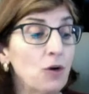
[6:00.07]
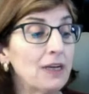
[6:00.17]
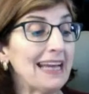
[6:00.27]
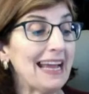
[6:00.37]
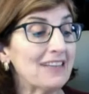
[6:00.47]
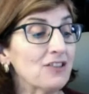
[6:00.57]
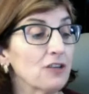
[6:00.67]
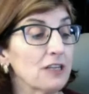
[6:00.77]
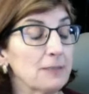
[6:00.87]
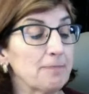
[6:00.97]
would,
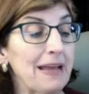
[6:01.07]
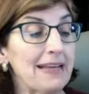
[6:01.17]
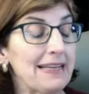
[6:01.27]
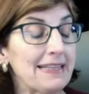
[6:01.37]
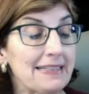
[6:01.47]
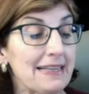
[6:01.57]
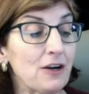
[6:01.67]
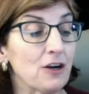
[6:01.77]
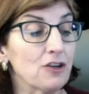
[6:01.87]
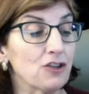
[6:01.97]
answered a spiky sea
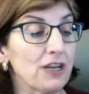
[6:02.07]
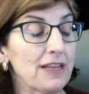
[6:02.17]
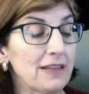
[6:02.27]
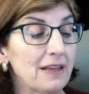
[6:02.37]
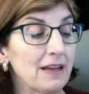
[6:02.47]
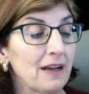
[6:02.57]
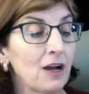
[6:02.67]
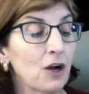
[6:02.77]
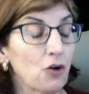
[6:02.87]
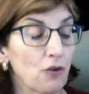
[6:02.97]
urchin.
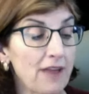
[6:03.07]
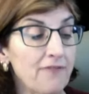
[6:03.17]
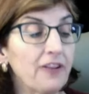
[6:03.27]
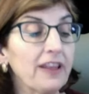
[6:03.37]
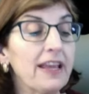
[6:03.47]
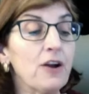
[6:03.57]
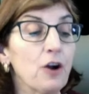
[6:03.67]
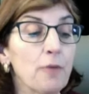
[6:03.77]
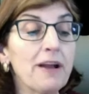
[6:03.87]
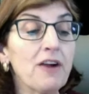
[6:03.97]
Gratefully,
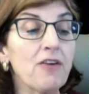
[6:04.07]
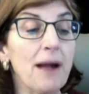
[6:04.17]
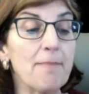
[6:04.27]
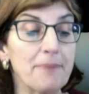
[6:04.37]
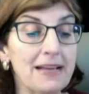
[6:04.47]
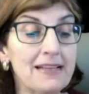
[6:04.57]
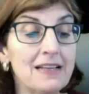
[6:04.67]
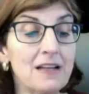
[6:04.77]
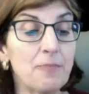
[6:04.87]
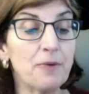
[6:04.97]
Hermit Crab picked
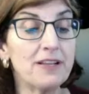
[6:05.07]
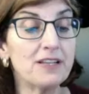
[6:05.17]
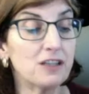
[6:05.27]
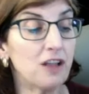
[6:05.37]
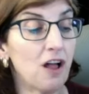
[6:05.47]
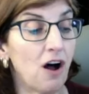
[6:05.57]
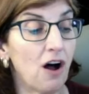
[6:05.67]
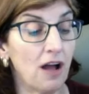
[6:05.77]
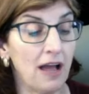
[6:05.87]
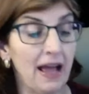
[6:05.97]
it up with his
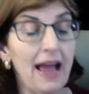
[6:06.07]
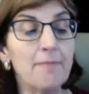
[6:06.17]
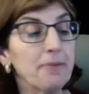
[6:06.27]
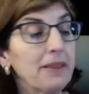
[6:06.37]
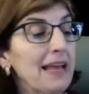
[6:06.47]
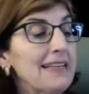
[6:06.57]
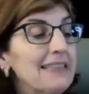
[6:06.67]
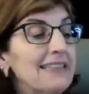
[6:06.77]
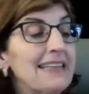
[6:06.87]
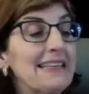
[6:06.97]
claw and
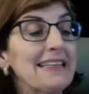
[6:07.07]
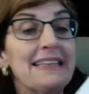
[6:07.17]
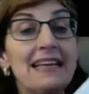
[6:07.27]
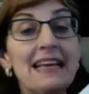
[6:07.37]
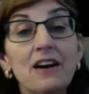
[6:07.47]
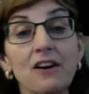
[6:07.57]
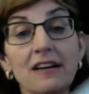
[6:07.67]
placed it near